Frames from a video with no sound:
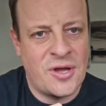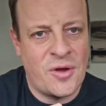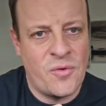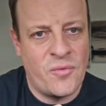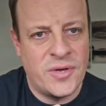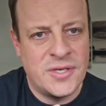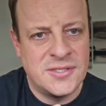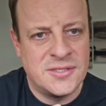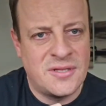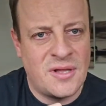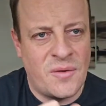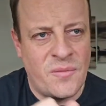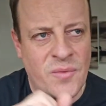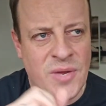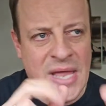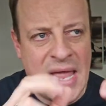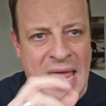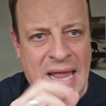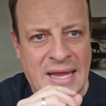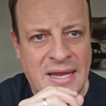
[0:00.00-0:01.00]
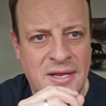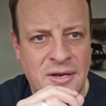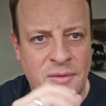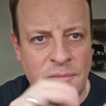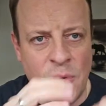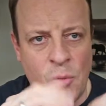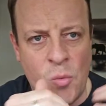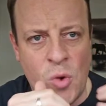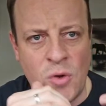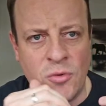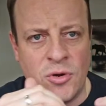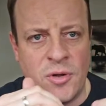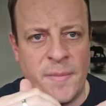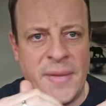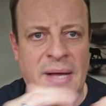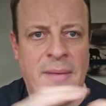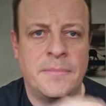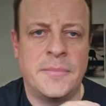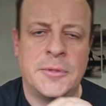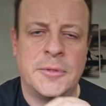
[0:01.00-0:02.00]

it was like we angered them and woke them up.